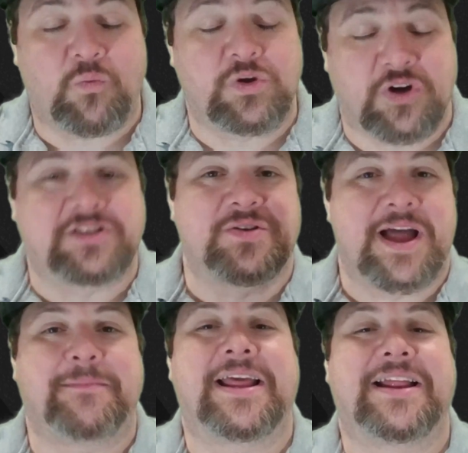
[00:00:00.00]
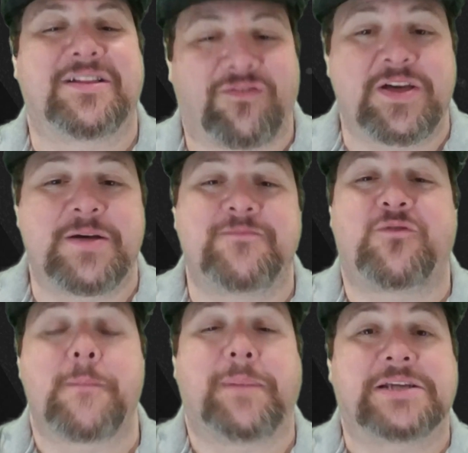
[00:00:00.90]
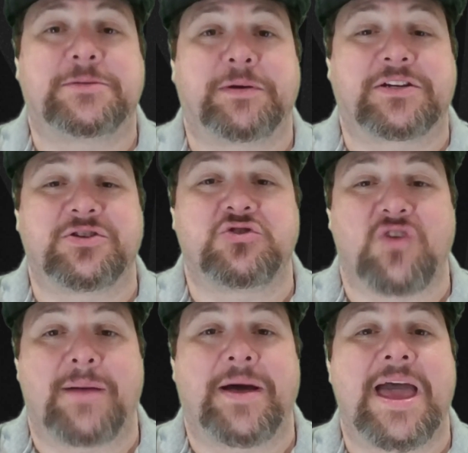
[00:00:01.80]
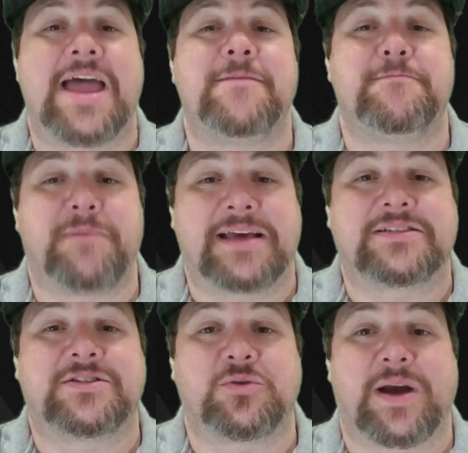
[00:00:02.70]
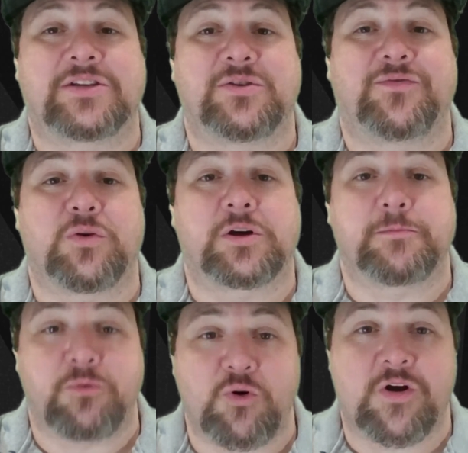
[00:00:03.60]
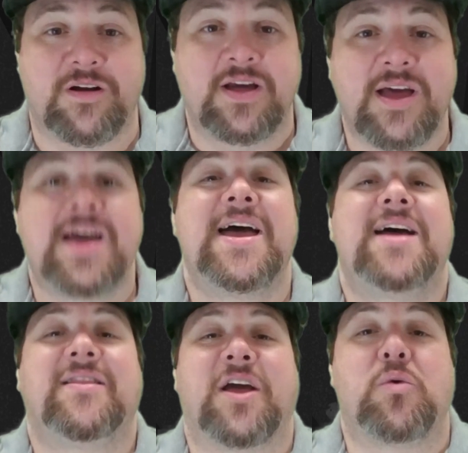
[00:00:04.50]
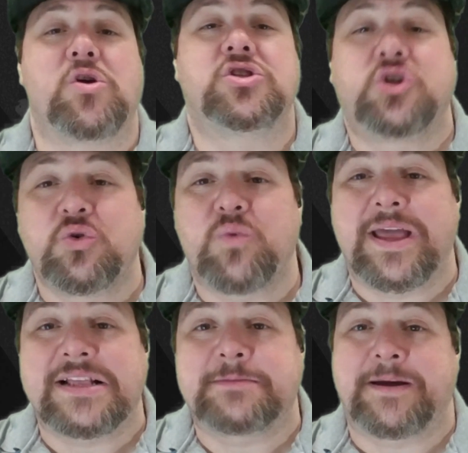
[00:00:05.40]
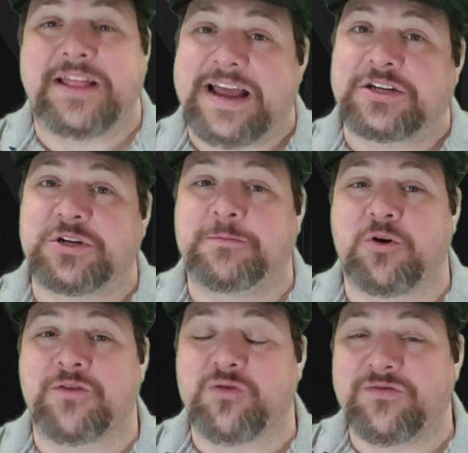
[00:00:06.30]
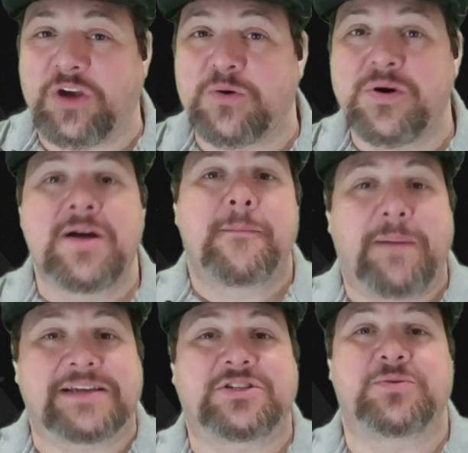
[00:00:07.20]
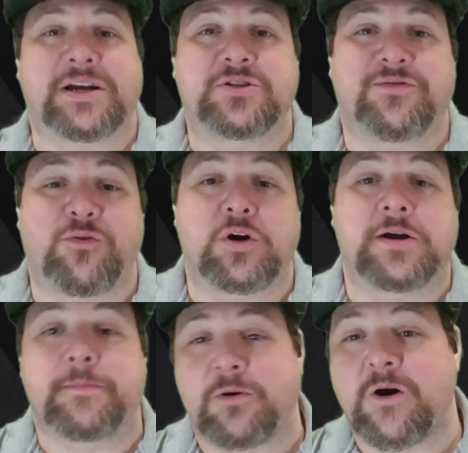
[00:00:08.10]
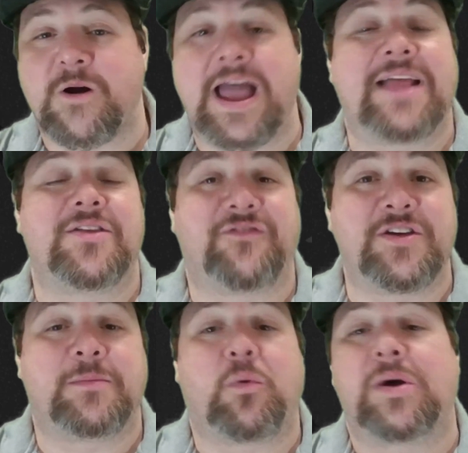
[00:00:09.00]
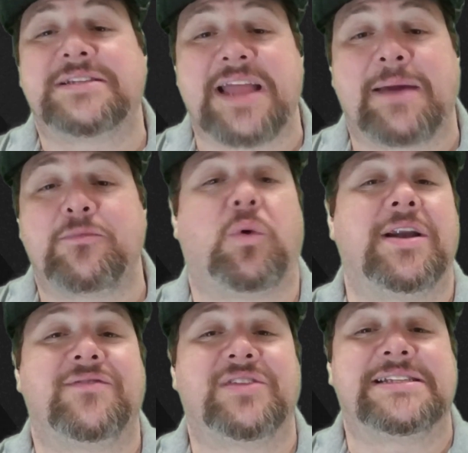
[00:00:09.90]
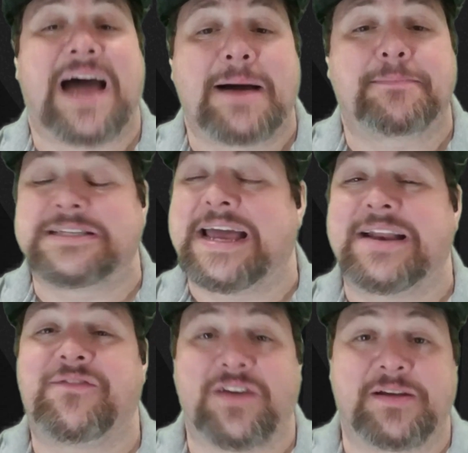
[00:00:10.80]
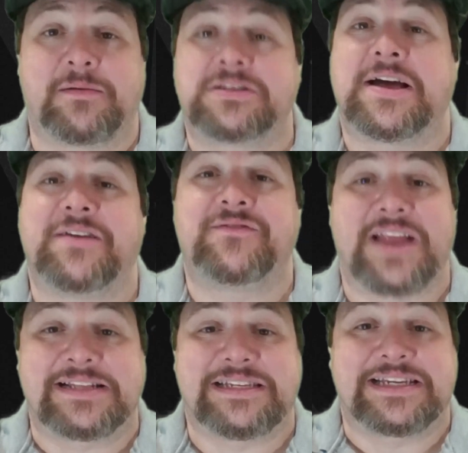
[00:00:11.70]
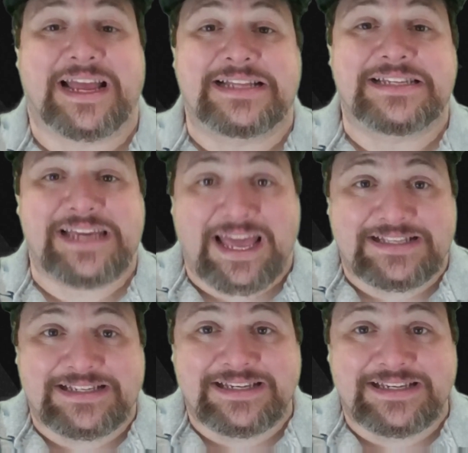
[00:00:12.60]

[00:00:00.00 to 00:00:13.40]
which also nominated the film for Best Picture Drama and Best Director for Kapur. There were two wins by the National Board of Review: Best Director for Kapur, and the film was named one of the top 10 films of 1998.